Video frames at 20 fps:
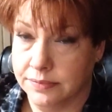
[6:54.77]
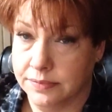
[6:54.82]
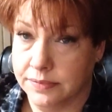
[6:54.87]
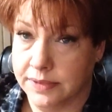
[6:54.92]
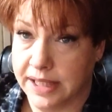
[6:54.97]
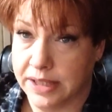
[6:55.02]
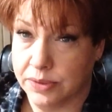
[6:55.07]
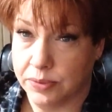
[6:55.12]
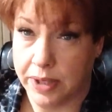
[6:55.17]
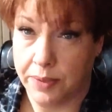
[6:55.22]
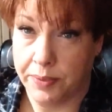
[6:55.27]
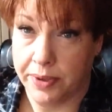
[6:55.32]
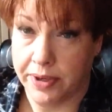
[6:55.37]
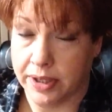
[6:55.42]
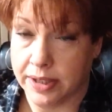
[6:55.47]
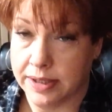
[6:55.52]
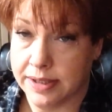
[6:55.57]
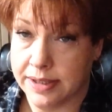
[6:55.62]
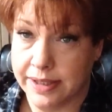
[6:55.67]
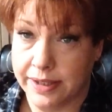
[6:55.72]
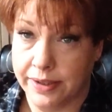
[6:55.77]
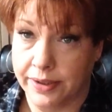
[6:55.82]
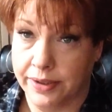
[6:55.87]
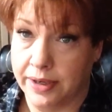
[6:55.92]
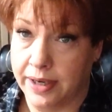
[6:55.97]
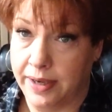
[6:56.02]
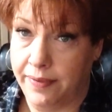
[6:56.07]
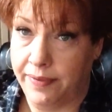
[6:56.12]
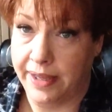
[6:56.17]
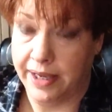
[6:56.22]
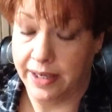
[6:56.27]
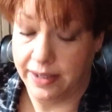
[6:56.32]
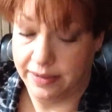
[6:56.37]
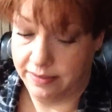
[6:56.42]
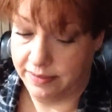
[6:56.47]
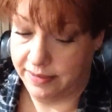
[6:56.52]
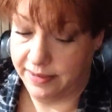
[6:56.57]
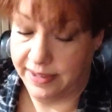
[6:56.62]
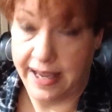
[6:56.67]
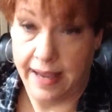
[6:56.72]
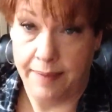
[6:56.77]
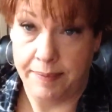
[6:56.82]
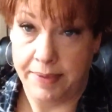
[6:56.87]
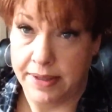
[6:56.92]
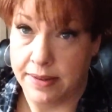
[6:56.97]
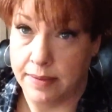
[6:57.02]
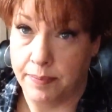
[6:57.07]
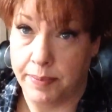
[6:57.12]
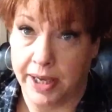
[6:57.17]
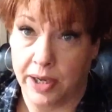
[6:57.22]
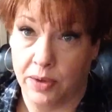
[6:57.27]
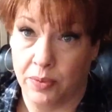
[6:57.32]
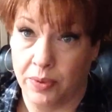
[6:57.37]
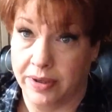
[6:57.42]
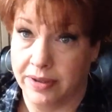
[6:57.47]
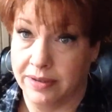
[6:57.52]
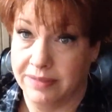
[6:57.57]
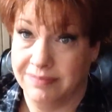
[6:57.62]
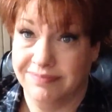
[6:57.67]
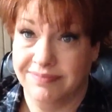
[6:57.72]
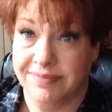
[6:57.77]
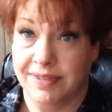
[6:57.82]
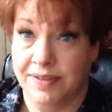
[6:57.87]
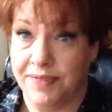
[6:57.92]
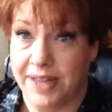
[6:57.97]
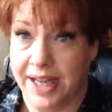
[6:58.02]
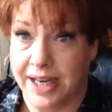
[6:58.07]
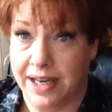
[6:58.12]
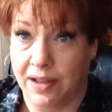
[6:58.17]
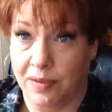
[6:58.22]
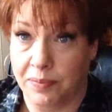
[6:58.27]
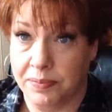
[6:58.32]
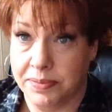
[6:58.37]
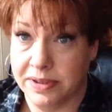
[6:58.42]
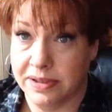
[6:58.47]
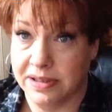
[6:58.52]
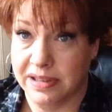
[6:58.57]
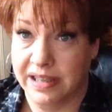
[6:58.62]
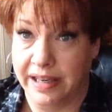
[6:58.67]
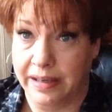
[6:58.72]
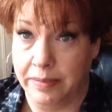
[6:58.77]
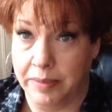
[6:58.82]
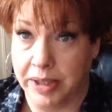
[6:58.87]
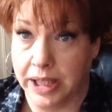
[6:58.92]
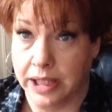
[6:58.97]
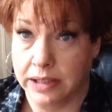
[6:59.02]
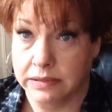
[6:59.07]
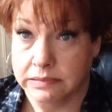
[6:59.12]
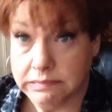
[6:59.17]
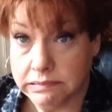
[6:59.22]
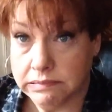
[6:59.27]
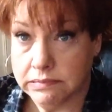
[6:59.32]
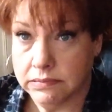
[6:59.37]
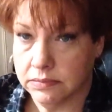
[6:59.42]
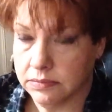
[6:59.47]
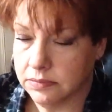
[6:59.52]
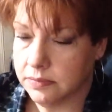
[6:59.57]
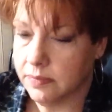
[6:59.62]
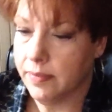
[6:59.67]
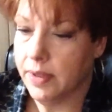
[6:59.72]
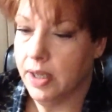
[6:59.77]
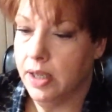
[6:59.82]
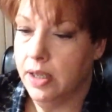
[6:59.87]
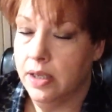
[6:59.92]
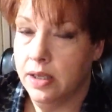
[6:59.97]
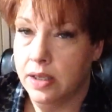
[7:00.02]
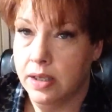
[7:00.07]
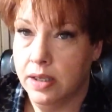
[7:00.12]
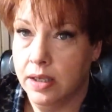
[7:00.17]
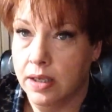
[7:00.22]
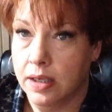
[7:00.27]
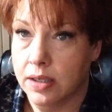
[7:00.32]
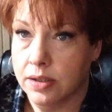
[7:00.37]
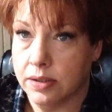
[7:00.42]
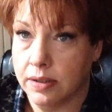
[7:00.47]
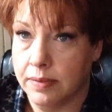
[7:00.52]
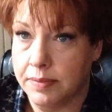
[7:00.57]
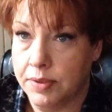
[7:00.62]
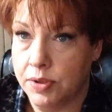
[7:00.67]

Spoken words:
that's what I wear in concealer, and they gave me the pink one, if that helps anybody. So I'm